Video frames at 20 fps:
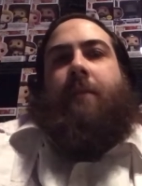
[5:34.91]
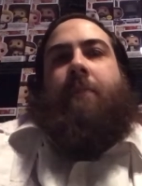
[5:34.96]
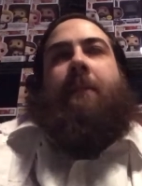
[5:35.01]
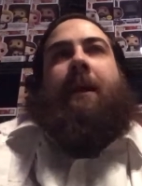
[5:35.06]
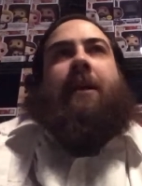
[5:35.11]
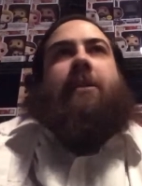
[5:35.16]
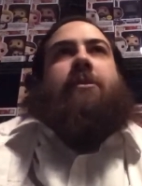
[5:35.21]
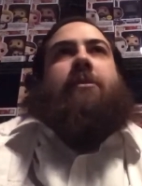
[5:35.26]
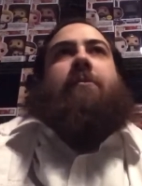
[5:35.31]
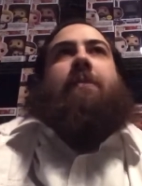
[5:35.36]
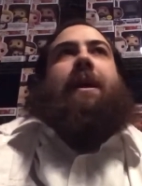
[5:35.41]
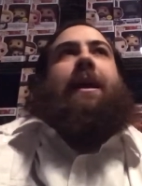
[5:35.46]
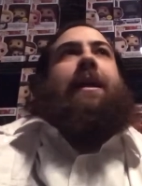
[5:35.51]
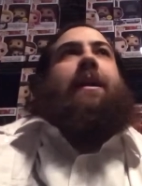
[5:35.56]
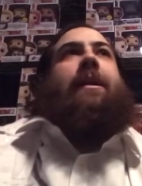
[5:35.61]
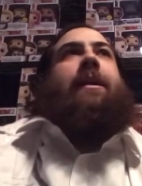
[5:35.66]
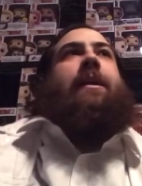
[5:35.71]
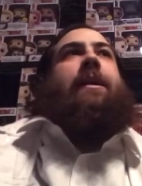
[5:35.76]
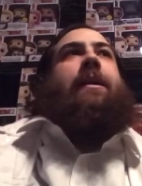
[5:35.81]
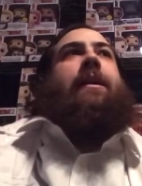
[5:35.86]
Macho
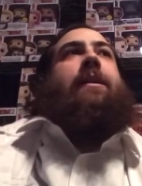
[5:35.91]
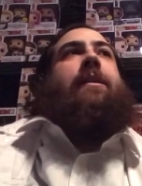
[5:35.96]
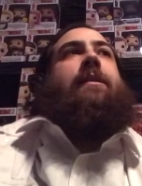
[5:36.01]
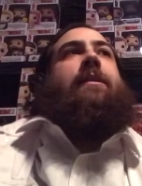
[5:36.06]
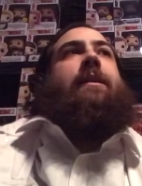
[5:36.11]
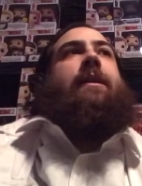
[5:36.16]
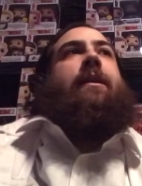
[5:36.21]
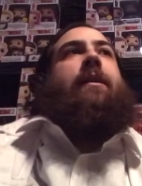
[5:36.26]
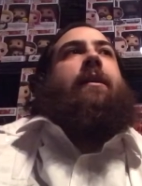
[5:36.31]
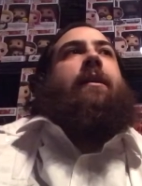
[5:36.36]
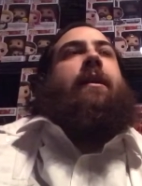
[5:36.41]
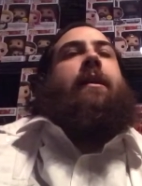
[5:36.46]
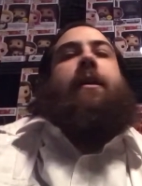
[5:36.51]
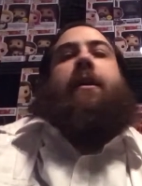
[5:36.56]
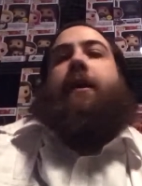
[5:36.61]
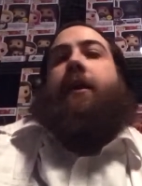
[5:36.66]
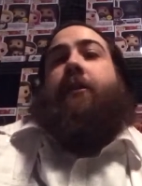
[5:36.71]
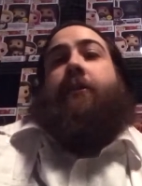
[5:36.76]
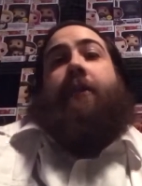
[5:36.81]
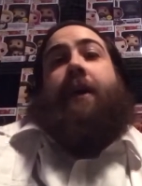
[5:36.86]
Man is
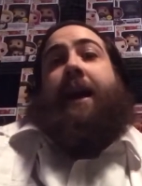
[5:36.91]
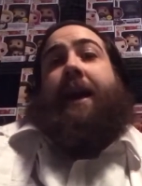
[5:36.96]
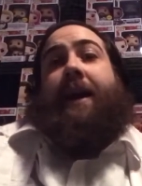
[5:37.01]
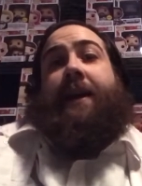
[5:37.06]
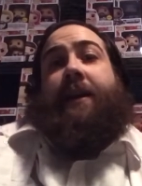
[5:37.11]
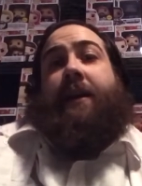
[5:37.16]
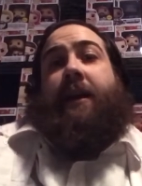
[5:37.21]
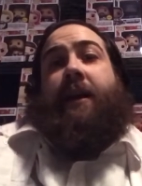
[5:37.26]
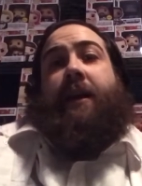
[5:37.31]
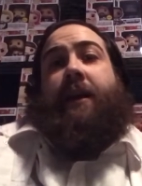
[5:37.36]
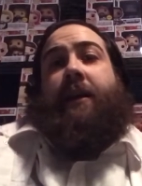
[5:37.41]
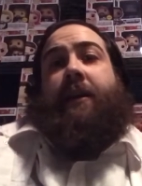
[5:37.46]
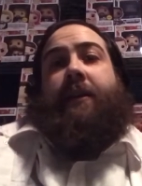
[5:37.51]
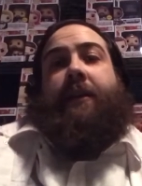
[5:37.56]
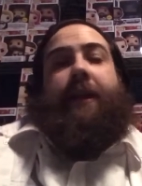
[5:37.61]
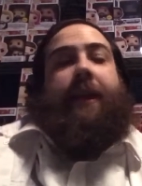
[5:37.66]
another icon,